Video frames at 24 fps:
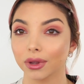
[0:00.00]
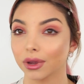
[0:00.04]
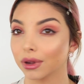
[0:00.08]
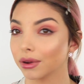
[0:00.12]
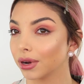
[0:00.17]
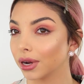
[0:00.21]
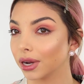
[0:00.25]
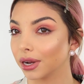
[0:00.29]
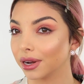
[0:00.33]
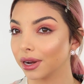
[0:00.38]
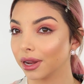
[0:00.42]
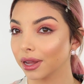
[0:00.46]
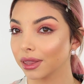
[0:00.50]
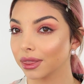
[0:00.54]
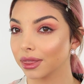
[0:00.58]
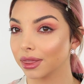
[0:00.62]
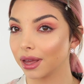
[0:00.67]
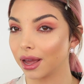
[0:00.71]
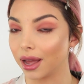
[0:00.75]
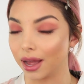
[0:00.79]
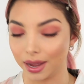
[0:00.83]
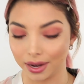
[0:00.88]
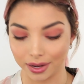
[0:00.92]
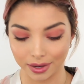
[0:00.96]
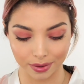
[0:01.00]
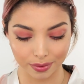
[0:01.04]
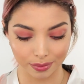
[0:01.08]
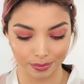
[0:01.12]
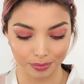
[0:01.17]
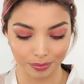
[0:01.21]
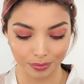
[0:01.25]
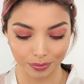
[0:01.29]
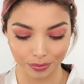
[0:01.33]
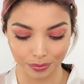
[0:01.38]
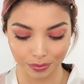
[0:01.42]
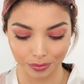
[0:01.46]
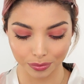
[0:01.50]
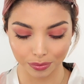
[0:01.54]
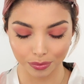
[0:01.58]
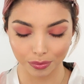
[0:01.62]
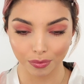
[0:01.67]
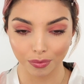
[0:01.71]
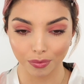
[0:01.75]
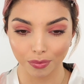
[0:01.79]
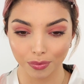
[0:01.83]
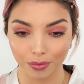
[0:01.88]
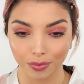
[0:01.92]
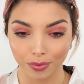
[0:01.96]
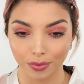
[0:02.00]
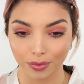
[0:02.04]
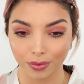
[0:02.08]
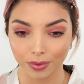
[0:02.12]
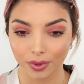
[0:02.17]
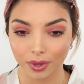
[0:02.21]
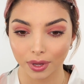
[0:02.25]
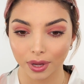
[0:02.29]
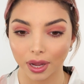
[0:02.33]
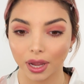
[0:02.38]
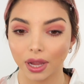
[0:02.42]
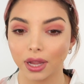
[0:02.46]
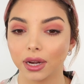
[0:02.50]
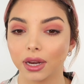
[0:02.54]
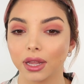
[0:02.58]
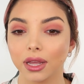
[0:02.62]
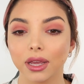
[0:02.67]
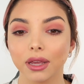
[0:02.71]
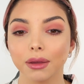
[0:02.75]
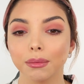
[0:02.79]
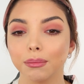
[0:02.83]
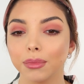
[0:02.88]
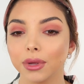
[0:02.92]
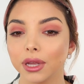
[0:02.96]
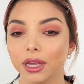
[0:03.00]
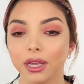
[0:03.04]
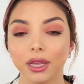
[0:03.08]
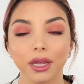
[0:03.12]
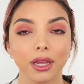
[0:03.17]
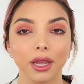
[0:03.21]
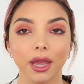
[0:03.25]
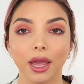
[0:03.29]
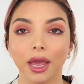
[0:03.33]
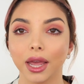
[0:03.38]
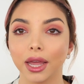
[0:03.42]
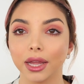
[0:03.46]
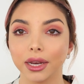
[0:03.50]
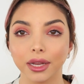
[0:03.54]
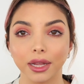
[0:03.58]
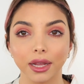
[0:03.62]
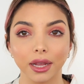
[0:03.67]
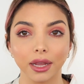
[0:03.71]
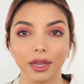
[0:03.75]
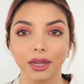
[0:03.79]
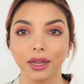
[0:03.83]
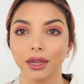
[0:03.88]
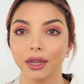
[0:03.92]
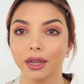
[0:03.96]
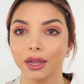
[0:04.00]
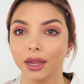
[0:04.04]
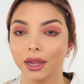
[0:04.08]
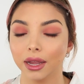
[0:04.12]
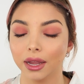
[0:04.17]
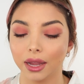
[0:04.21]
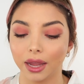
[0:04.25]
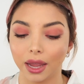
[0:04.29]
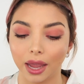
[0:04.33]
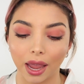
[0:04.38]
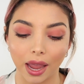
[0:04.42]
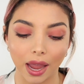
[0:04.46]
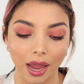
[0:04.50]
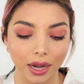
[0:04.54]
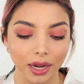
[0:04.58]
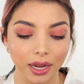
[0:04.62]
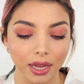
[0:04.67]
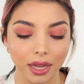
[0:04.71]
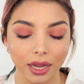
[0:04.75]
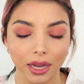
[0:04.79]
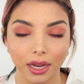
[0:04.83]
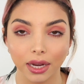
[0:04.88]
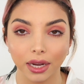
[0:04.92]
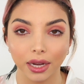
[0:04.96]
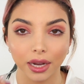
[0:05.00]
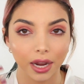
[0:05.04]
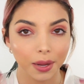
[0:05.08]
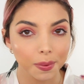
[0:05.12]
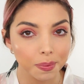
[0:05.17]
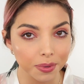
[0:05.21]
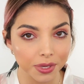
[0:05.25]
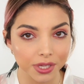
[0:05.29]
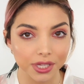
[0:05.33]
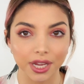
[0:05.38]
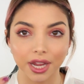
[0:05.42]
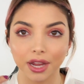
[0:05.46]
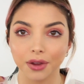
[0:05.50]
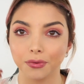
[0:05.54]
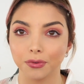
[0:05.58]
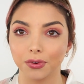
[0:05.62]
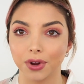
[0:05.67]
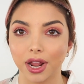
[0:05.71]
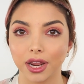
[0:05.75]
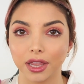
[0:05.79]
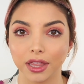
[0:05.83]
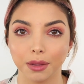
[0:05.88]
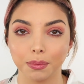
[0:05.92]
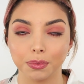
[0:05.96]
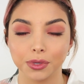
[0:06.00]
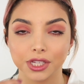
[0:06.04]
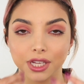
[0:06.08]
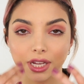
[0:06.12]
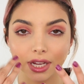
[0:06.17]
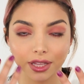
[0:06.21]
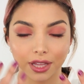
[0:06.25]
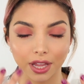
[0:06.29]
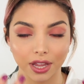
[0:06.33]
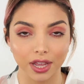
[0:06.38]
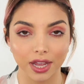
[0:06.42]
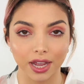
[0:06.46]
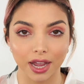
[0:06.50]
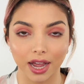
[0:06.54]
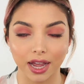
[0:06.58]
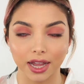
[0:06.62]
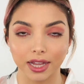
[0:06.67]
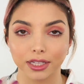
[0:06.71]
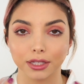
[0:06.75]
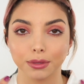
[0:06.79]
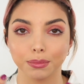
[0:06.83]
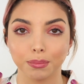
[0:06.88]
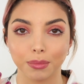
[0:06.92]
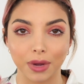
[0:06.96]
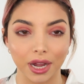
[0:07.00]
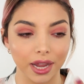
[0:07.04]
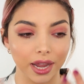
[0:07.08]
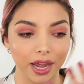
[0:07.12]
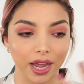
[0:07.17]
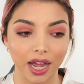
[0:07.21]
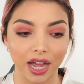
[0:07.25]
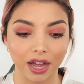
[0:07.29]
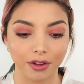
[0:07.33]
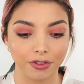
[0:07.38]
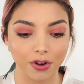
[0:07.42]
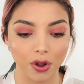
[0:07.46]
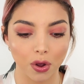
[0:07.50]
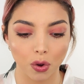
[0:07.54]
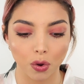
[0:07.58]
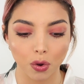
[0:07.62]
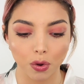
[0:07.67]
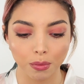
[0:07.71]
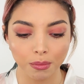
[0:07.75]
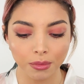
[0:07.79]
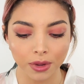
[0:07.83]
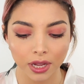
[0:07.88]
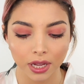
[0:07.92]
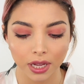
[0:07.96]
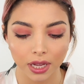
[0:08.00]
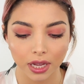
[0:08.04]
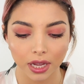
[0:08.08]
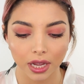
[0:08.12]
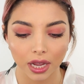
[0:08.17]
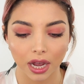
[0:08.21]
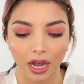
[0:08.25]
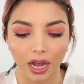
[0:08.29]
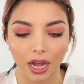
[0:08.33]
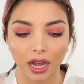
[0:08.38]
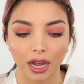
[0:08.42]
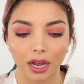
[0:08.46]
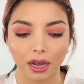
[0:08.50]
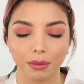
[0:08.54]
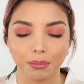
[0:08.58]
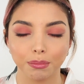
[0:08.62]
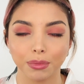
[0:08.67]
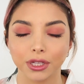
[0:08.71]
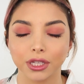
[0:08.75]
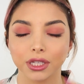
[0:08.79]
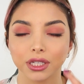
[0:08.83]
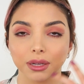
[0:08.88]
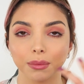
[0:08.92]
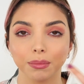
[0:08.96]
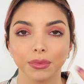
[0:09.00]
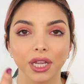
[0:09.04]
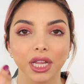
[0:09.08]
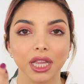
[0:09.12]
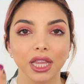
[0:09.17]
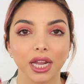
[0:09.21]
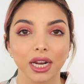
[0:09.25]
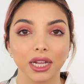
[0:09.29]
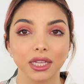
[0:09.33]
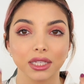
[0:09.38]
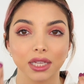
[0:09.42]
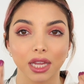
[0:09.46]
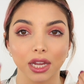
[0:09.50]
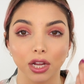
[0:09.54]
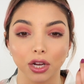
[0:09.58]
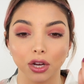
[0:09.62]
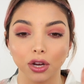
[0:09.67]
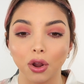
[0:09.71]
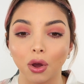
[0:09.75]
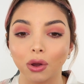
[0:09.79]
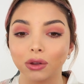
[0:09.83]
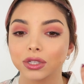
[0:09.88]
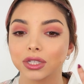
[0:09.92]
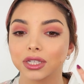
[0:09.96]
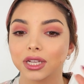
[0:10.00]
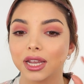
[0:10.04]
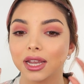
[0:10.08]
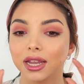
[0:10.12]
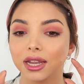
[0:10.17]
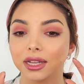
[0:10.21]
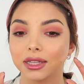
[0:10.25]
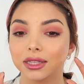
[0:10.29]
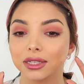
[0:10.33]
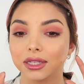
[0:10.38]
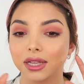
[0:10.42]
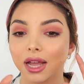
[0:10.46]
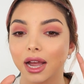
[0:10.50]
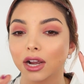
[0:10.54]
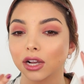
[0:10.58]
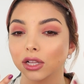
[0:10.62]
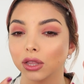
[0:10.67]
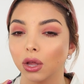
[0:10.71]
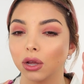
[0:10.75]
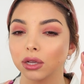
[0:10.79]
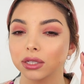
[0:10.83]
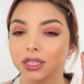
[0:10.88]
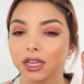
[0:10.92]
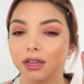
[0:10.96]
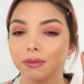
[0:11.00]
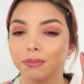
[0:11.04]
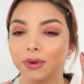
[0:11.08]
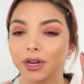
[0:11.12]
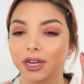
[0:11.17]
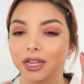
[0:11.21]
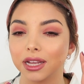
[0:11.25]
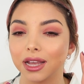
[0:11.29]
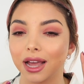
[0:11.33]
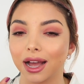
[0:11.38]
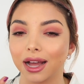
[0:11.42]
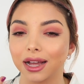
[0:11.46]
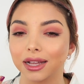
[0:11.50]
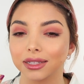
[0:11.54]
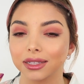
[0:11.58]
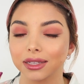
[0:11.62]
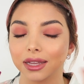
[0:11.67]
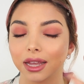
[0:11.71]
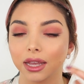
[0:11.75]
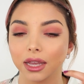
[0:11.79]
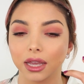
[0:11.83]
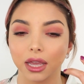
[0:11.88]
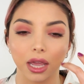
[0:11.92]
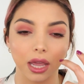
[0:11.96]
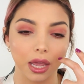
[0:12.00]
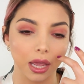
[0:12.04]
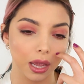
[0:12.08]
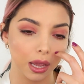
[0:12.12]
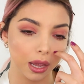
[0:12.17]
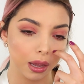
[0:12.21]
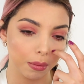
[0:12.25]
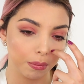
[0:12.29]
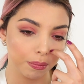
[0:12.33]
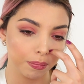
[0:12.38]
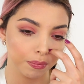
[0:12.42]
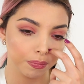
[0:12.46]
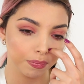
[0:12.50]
Alright, like that. And it can be any lipstick, red lipstick that you guys might have home, but something that it's like glossy. It's not glossy, but it has like a,